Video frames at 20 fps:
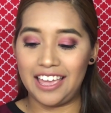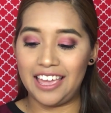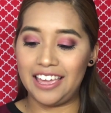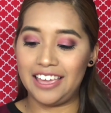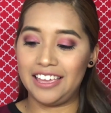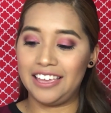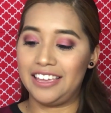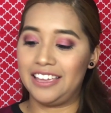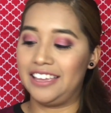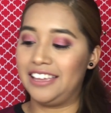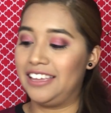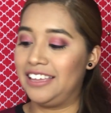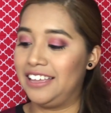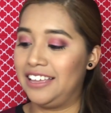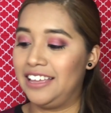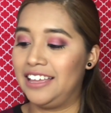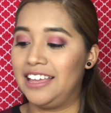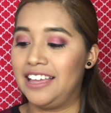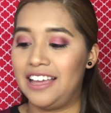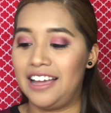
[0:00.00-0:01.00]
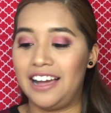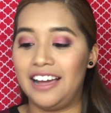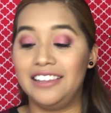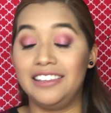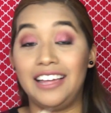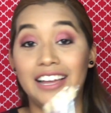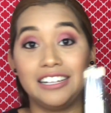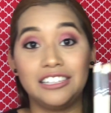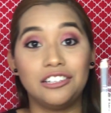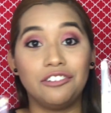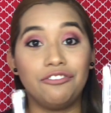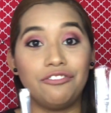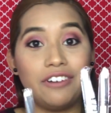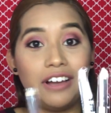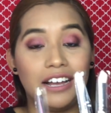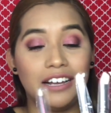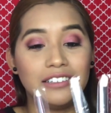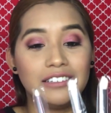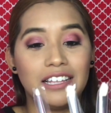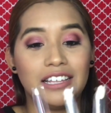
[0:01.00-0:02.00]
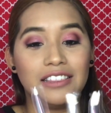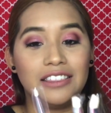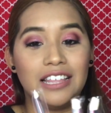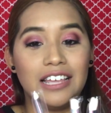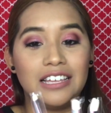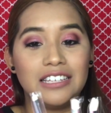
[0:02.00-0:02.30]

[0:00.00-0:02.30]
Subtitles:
Okay. I like the fact that